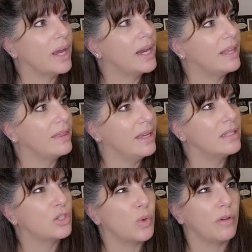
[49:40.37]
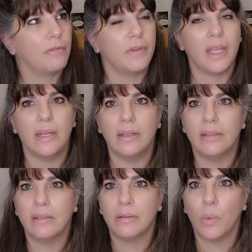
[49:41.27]
And I think it's 12 feet
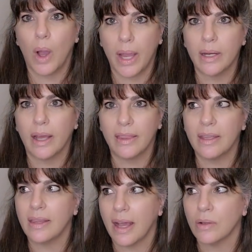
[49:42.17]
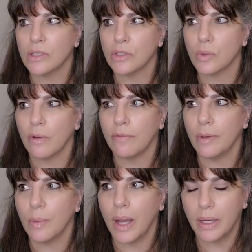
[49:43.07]
wide. I think the house is 12 feet
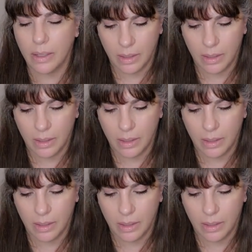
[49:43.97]
wide.